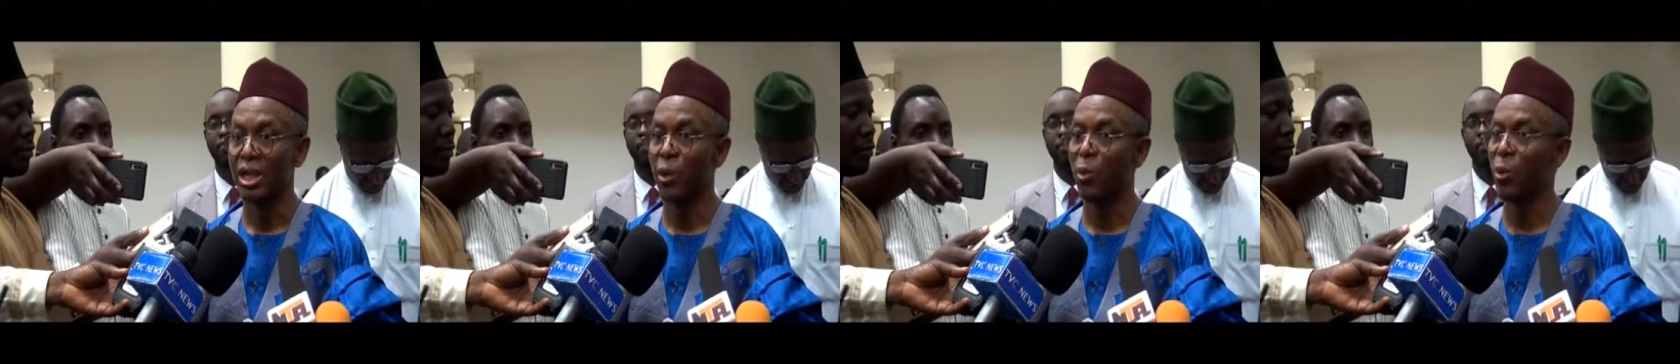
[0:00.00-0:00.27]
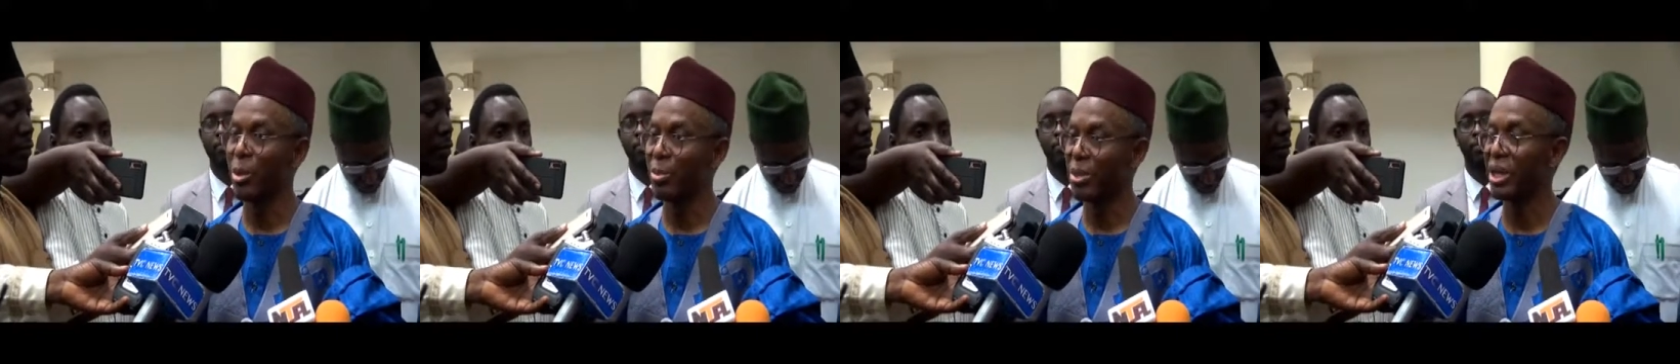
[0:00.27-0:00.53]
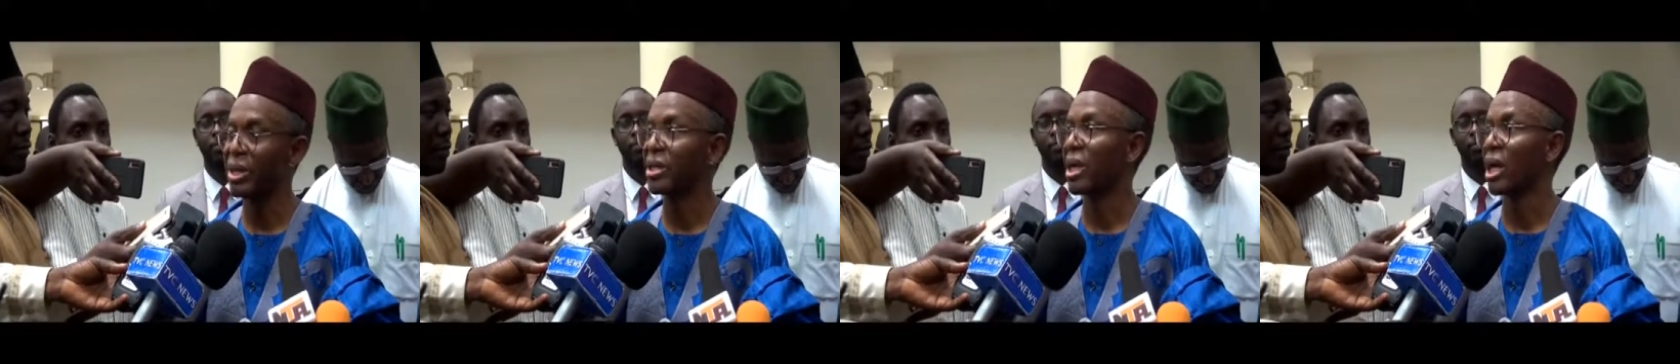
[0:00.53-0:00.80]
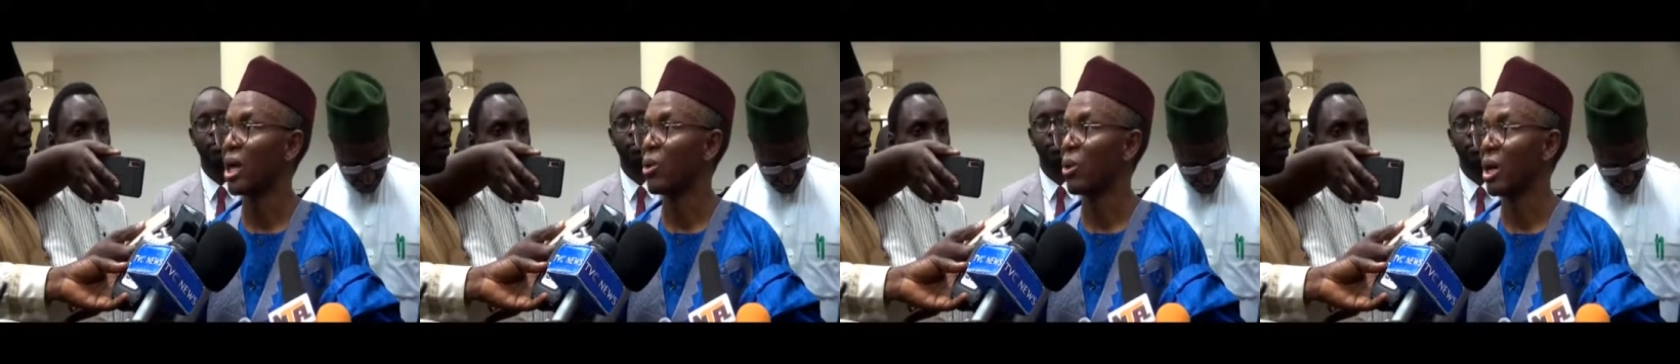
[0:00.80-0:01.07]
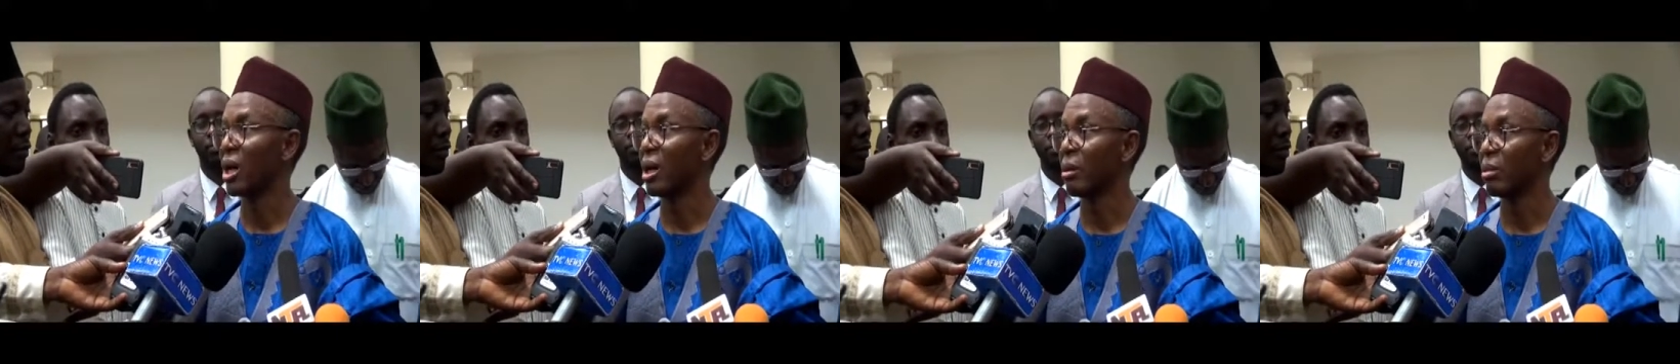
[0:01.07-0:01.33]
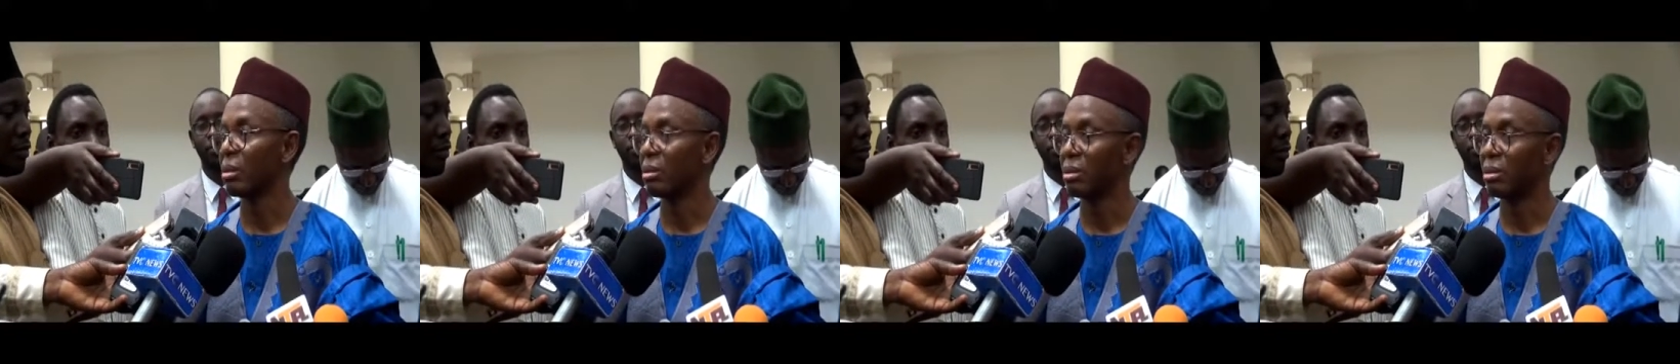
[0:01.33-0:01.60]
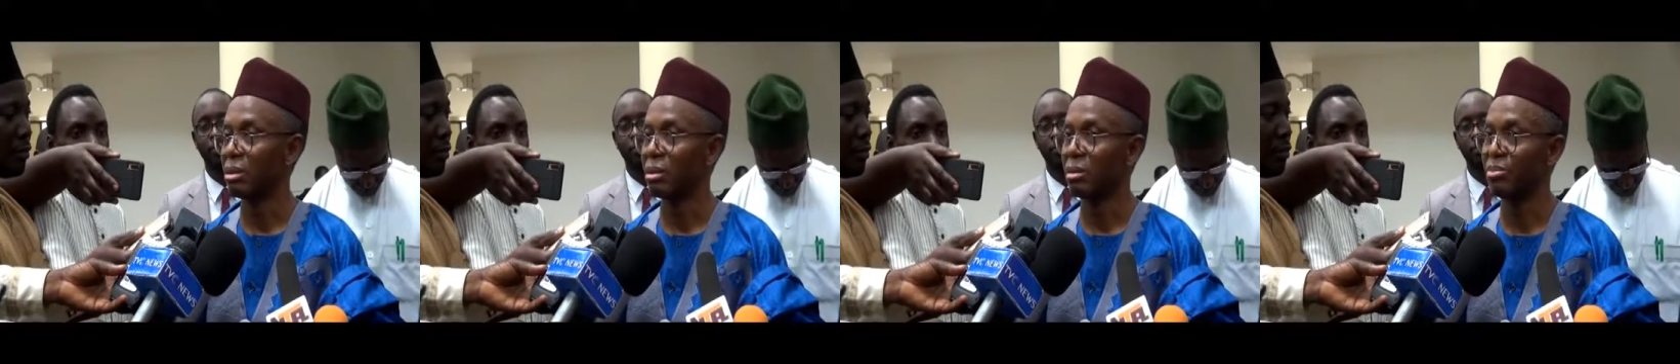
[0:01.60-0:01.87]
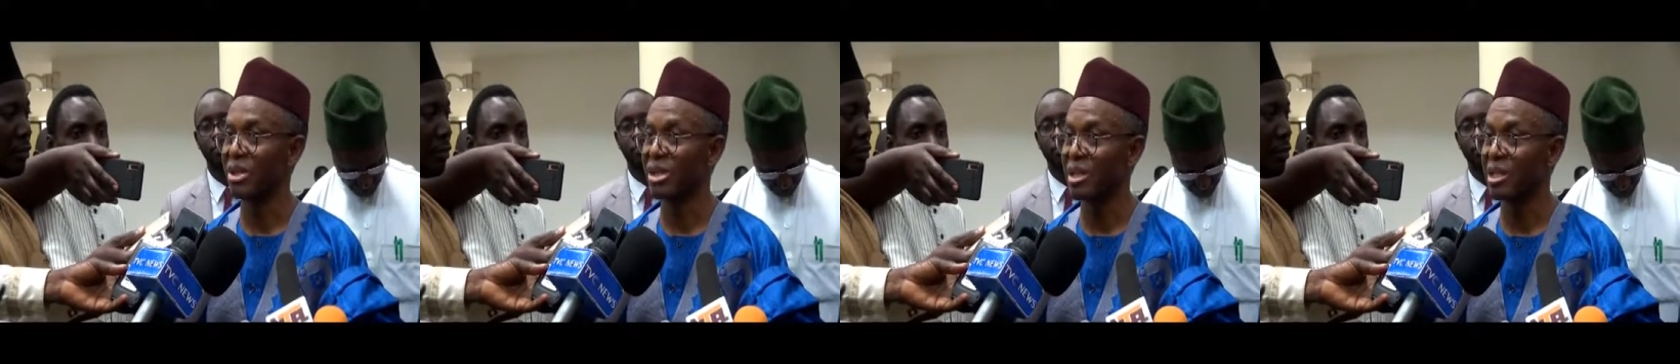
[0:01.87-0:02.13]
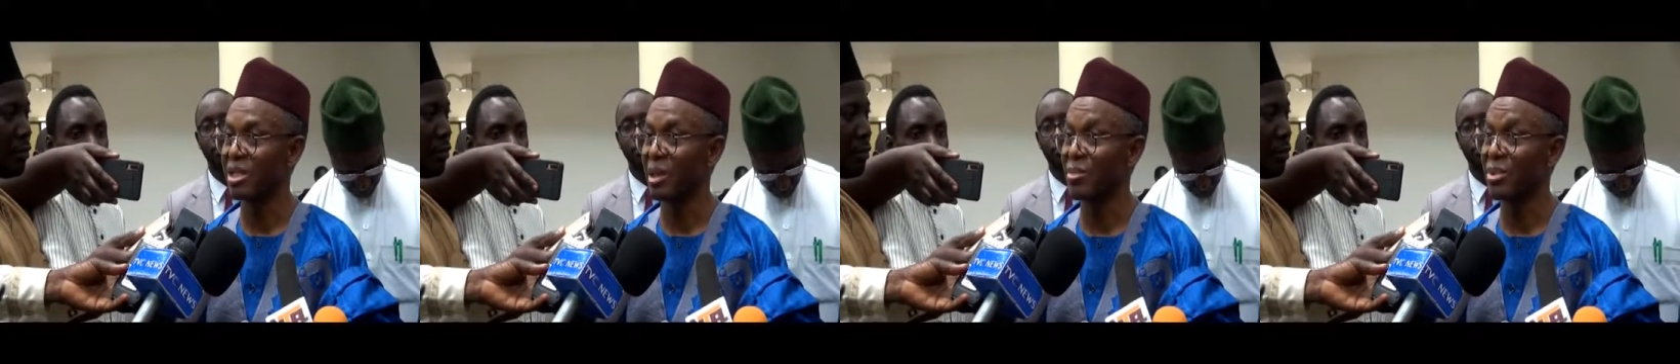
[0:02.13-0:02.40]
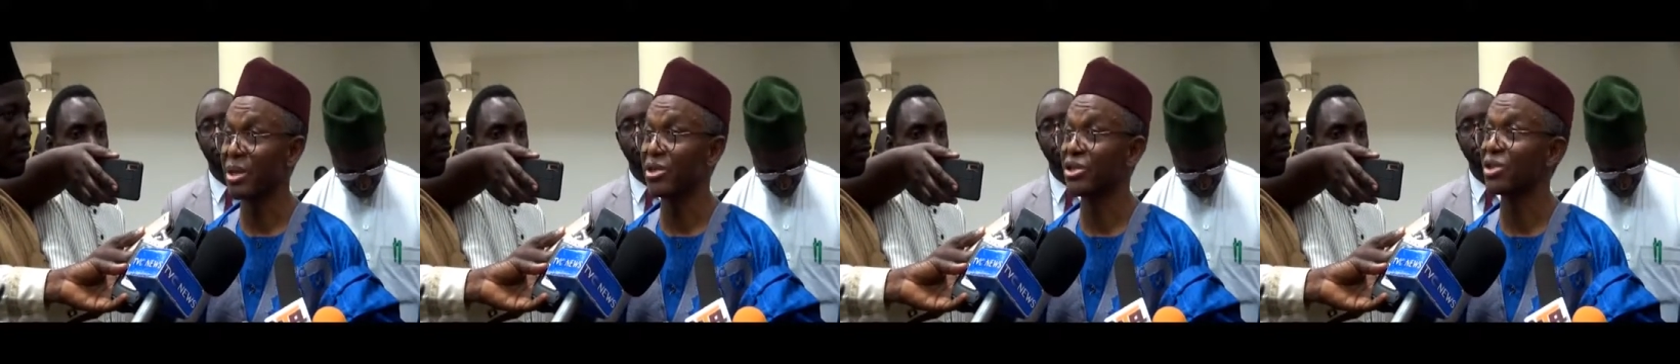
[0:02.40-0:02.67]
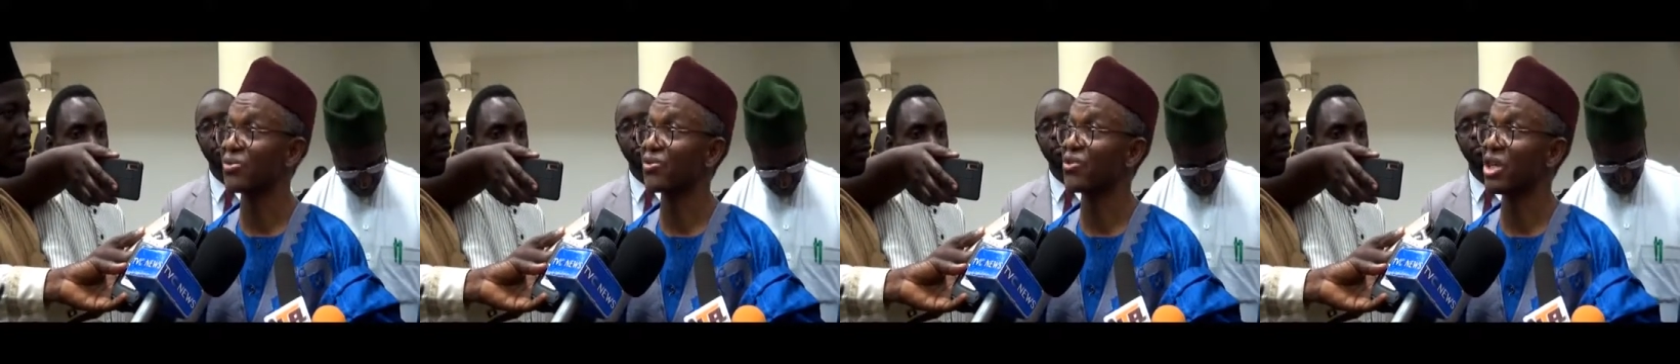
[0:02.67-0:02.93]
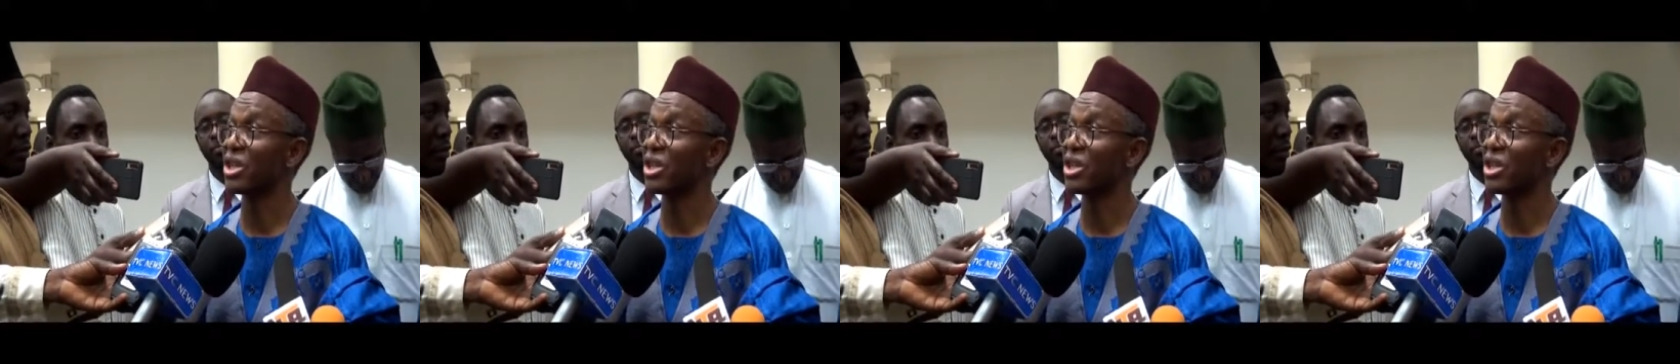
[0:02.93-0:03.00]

equipping our business apprenticeship